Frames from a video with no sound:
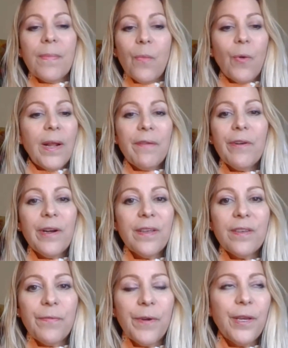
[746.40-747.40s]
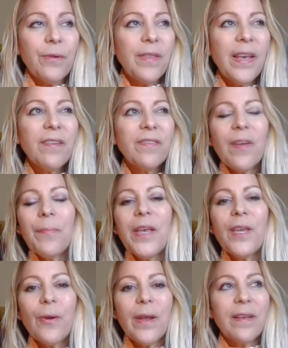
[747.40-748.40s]
whatever it is for you. Think of
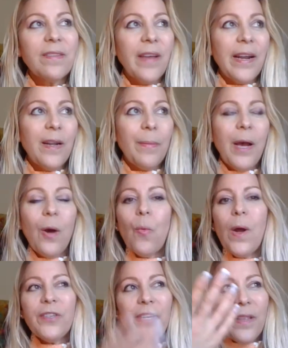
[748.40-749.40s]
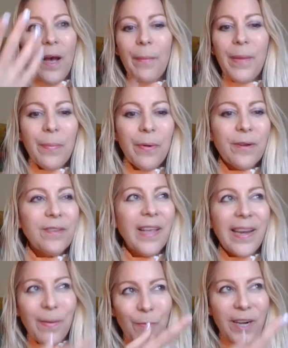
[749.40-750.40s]
something you get excited about. Watching the hummingbirds
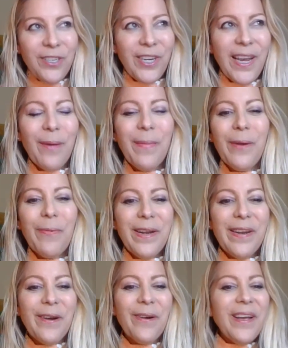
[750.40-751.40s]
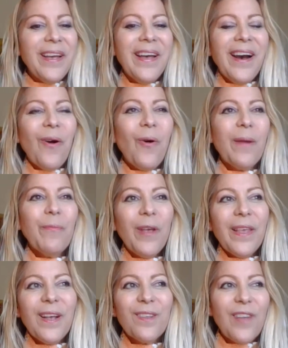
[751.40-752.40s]
like I'm watching out my window. Or I'm
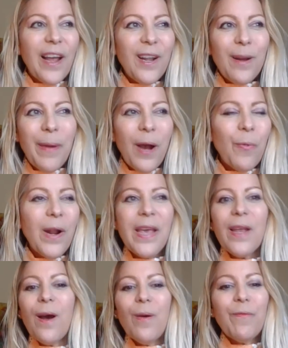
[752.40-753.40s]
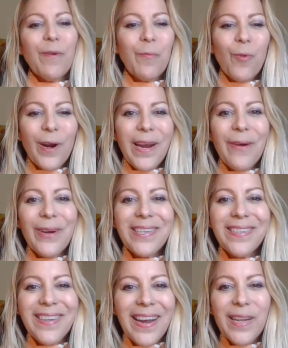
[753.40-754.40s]
really excited about when I get home from work, how
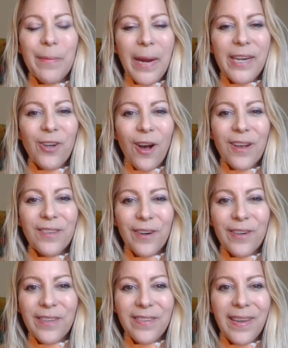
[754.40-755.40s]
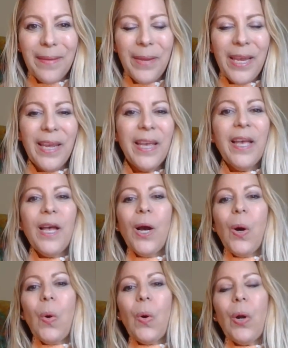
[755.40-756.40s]
excited my dogs are to see me.
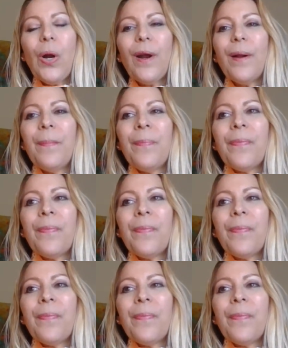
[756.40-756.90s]
Or